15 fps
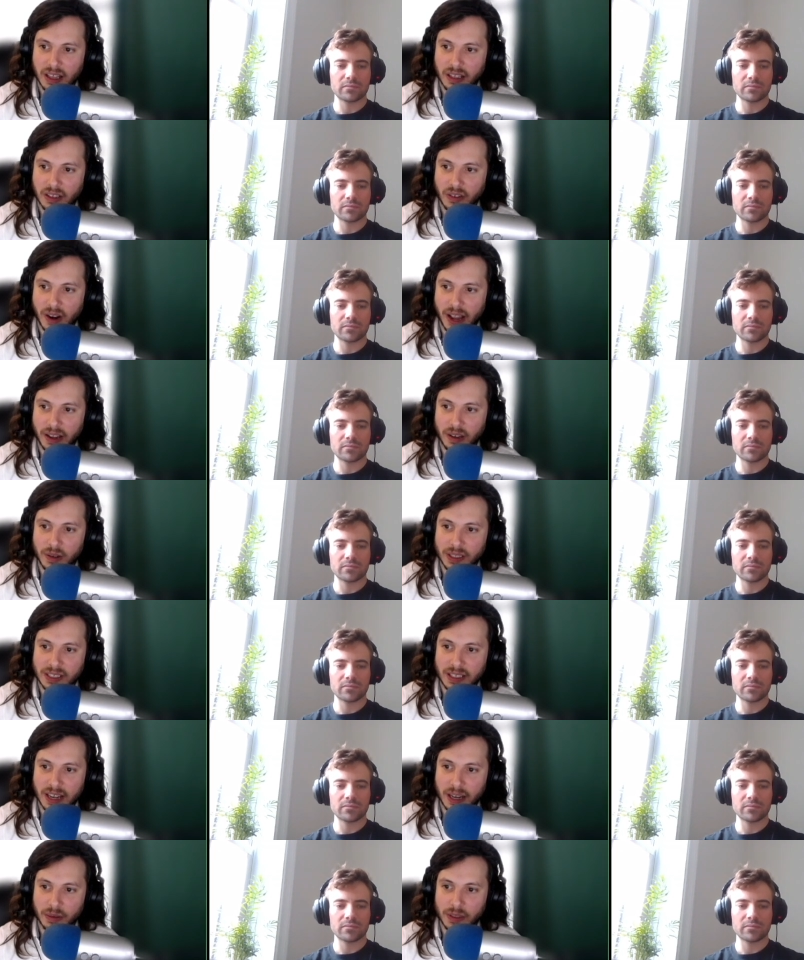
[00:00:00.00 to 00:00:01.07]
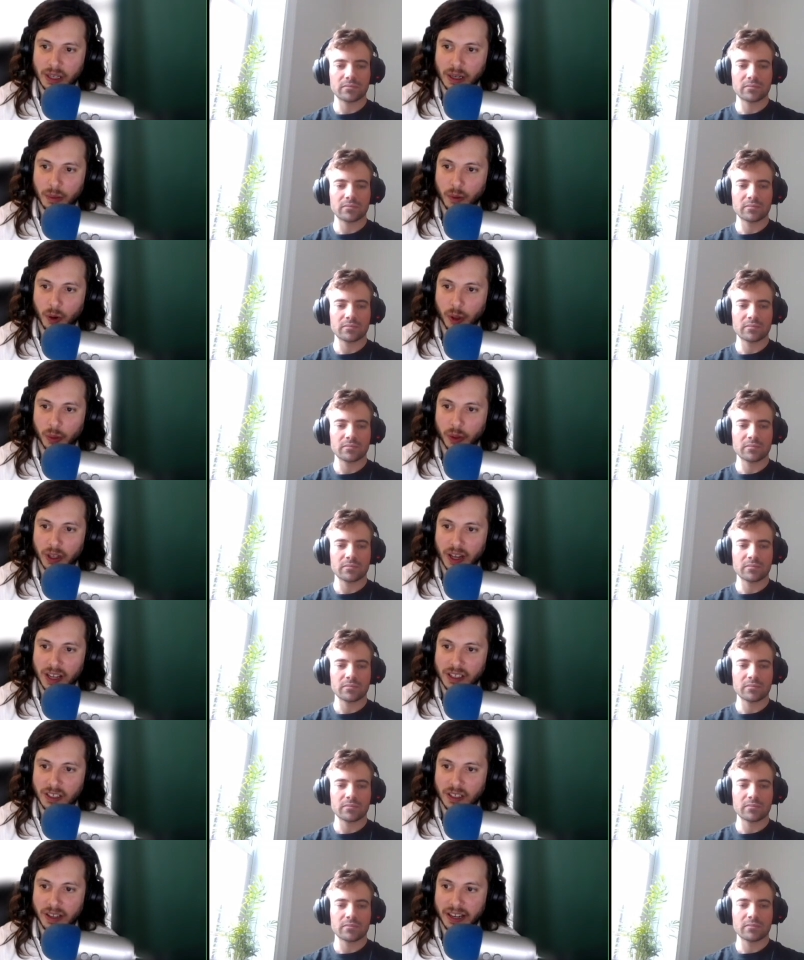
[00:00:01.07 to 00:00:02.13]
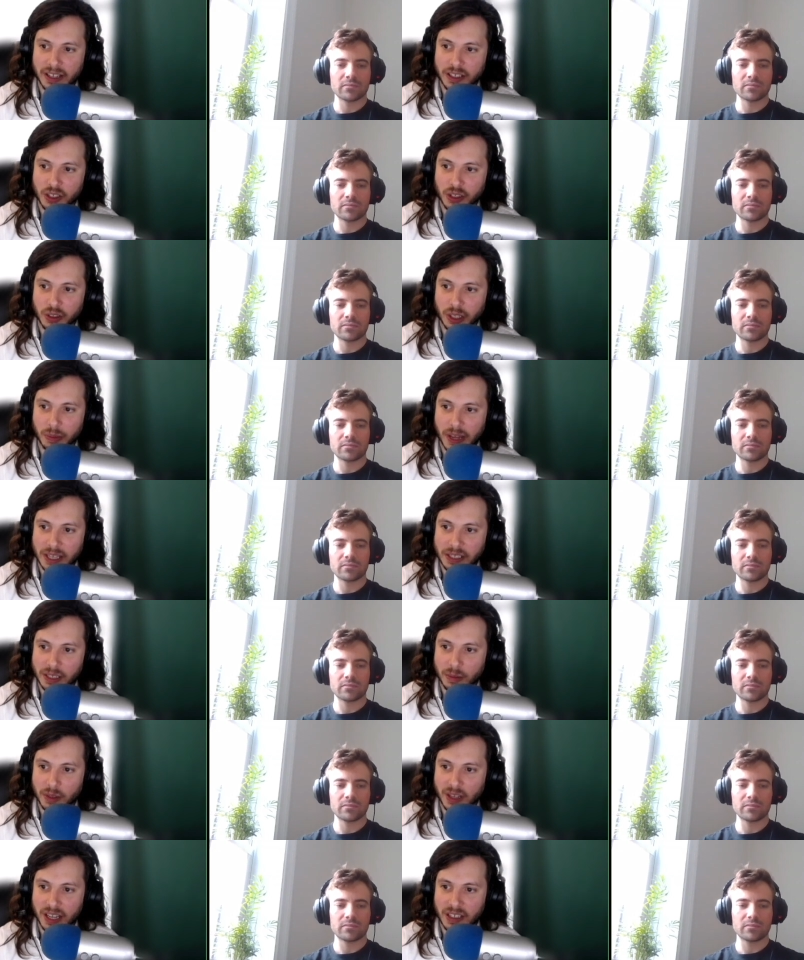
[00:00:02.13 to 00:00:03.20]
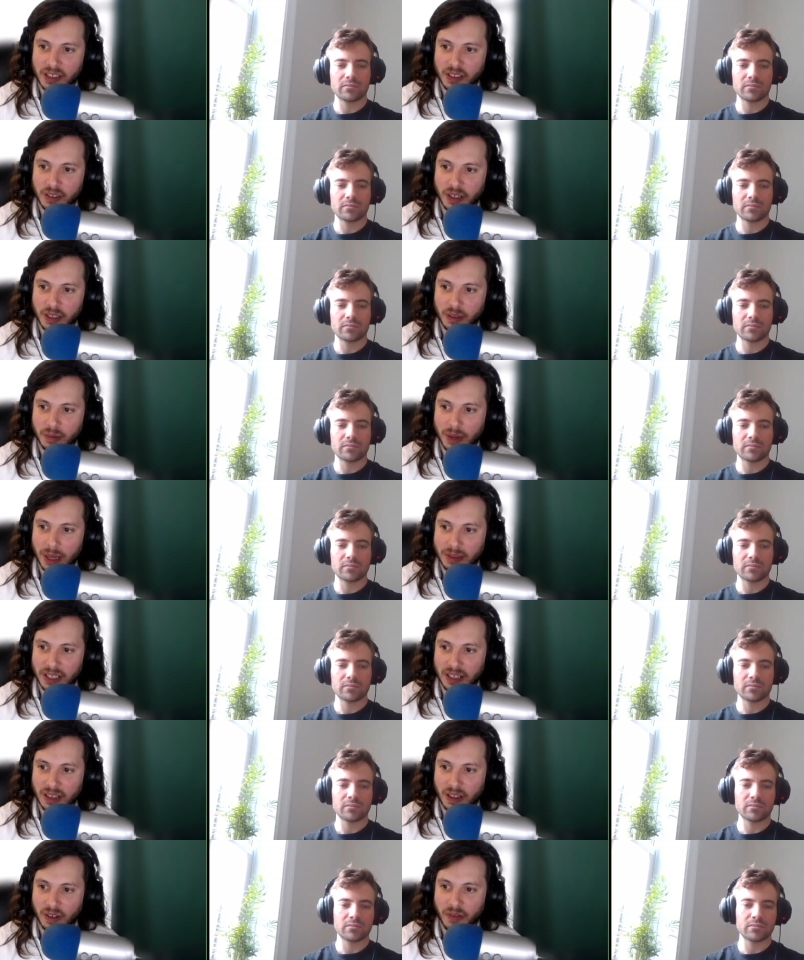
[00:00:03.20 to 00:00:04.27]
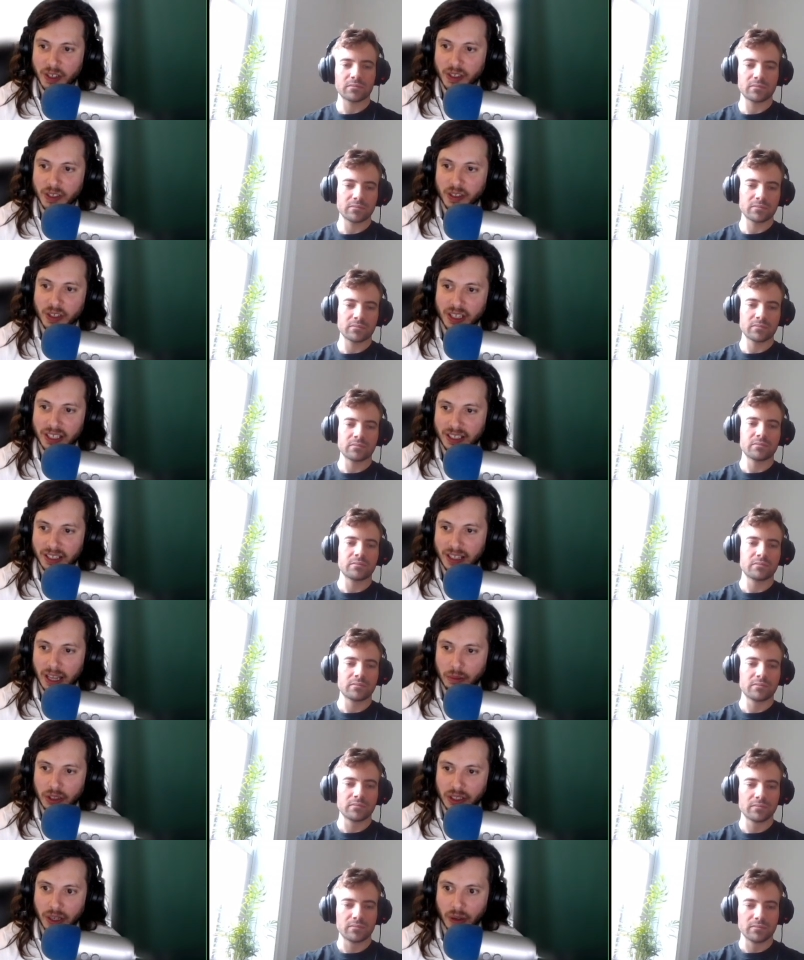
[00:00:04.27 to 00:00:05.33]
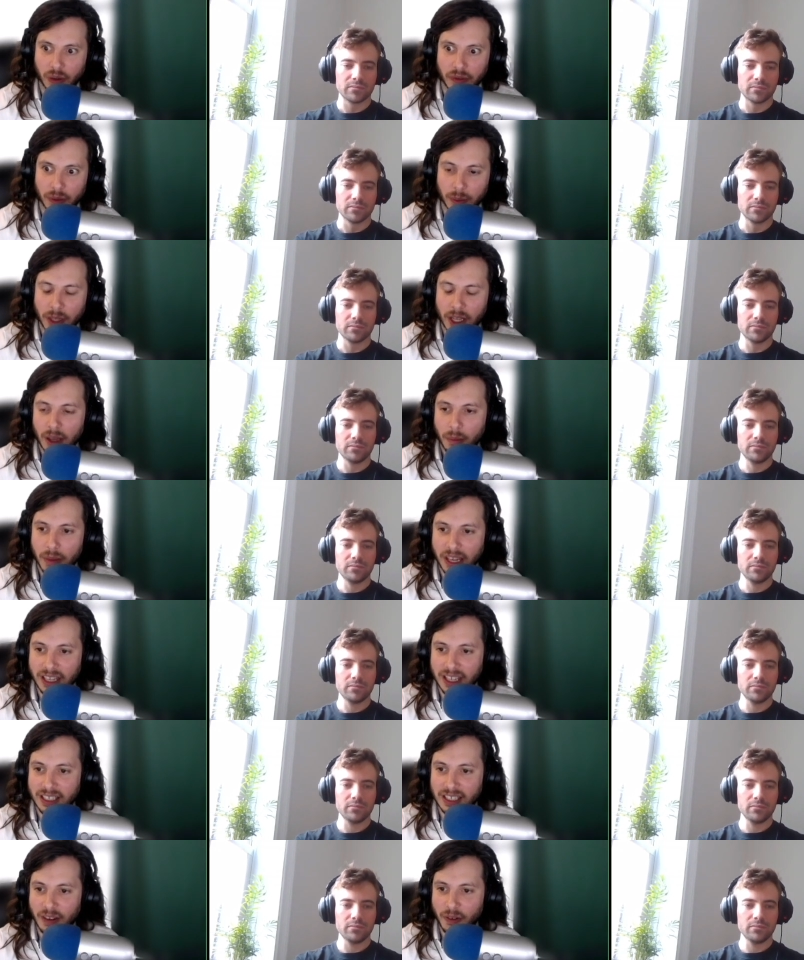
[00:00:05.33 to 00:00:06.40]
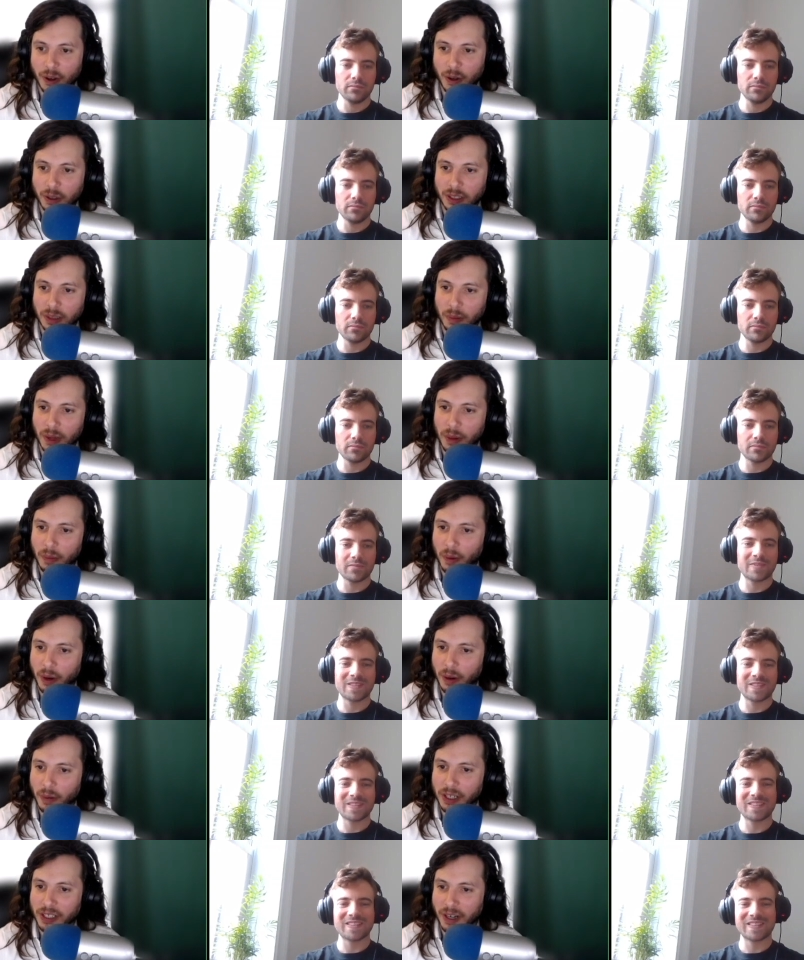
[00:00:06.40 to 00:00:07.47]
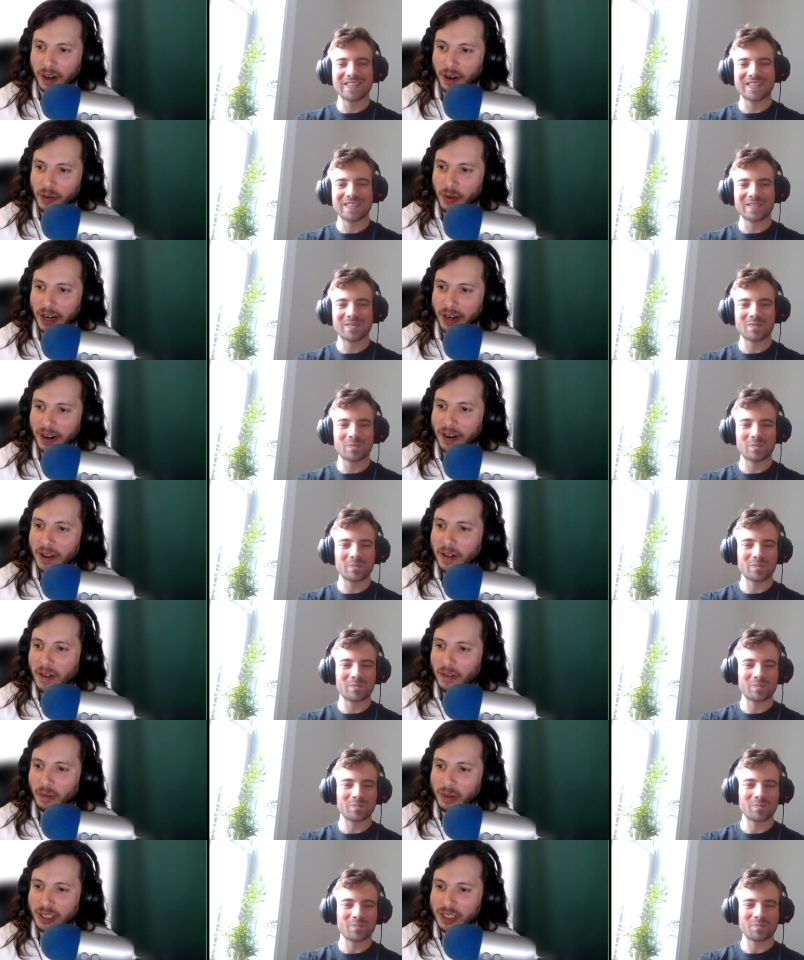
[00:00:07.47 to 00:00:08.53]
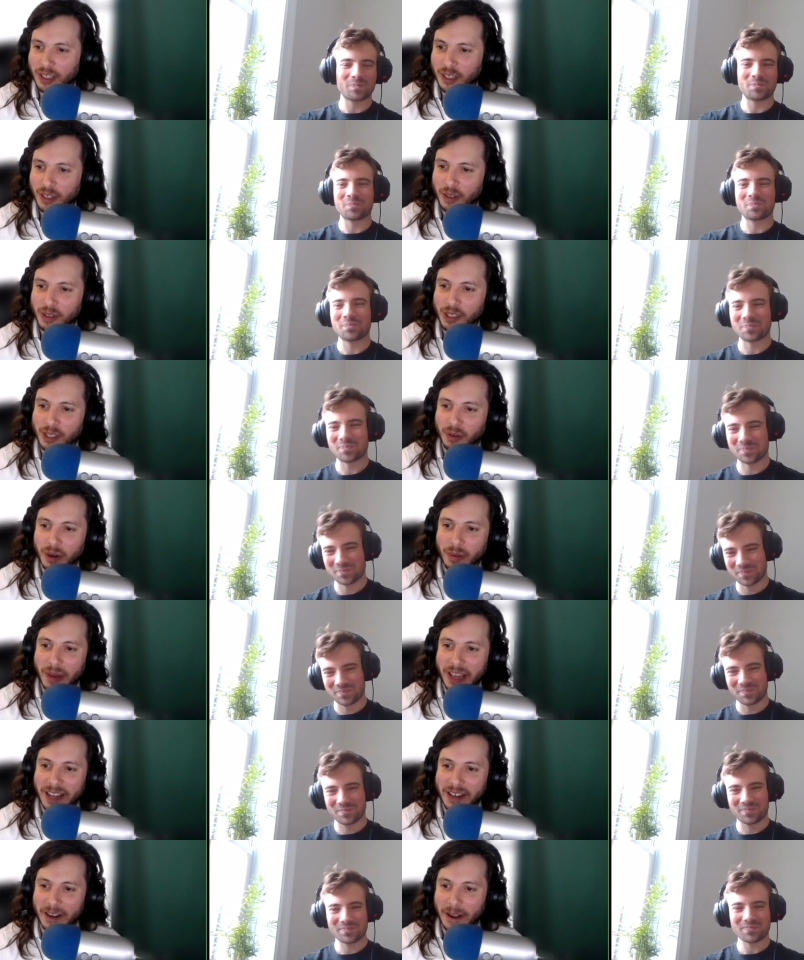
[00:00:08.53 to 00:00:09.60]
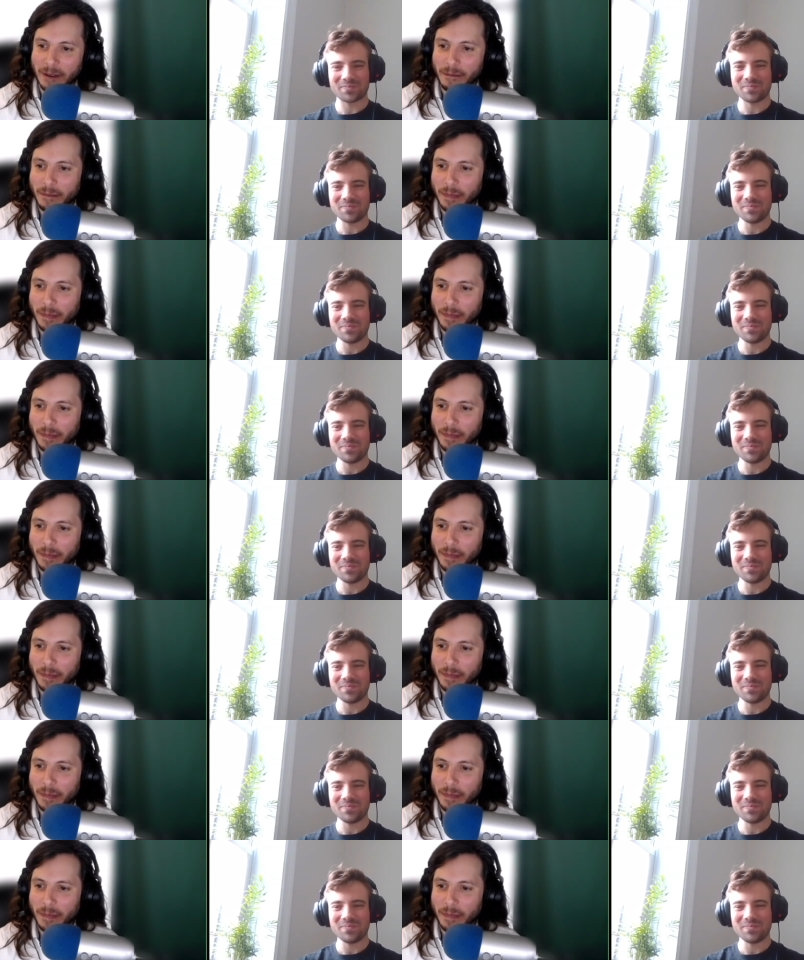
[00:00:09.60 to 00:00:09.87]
Speaker 1: Dragon Quest Nine was on a portable console. It has Street Pass communications, treasure maps, and other features unique to the game. Just get rid of them, making it difficult to pinpoint which hardware we should choose to remake it on.